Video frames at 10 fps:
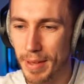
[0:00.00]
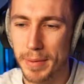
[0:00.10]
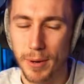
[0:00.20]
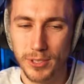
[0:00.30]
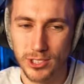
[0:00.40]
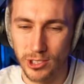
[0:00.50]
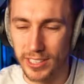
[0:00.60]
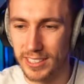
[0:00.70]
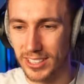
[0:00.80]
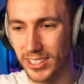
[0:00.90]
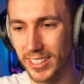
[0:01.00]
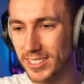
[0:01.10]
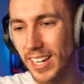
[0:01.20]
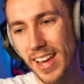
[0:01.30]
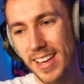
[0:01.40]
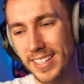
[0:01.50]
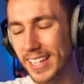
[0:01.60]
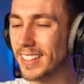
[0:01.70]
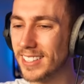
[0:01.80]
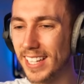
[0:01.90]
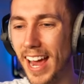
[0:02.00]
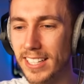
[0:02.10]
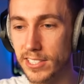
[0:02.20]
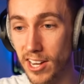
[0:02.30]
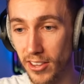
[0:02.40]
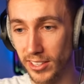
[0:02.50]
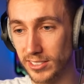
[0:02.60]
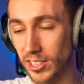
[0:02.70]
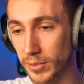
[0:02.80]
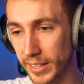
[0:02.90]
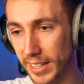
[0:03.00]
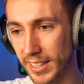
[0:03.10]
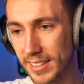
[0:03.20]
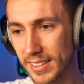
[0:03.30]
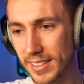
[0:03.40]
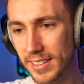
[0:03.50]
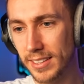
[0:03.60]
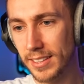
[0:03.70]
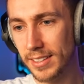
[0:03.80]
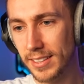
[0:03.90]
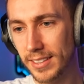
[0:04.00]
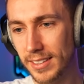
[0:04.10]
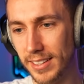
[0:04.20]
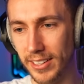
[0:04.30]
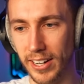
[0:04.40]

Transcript: I would strongly disagree because, yeah, to say it has nothing to do with it, I don't know.